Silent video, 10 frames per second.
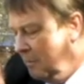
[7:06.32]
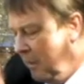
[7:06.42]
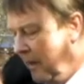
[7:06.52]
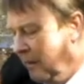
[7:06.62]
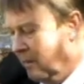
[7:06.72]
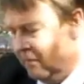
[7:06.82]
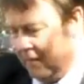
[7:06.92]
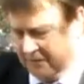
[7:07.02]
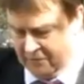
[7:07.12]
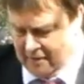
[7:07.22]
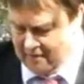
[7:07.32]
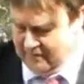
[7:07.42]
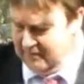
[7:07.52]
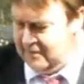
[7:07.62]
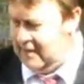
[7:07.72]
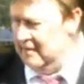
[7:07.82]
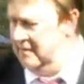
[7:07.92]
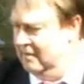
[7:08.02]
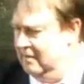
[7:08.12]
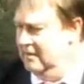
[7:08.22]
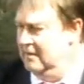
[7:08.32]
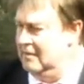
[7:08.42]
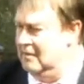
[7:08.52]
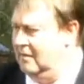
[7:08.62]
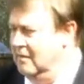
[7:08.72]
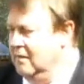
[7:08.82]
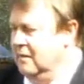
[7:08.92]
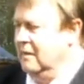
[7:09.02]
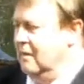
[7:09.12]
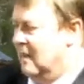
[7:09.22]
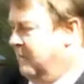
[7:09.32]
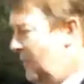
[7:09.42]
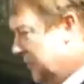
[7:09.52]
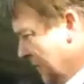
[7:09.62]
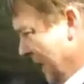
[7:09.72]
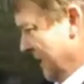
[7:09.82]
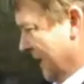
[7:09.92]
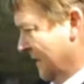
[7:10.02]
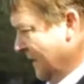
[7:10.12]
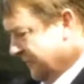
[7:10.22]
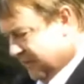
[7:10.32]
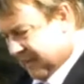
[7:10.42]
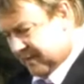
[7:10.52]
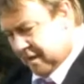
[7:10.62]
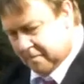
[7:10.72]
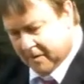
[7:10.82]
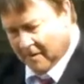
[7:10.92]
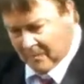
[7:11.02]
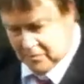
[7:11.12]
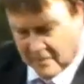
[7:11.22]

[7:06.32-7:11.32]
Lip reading: pinhole photograph. So let me just get ourselves set up. I'll put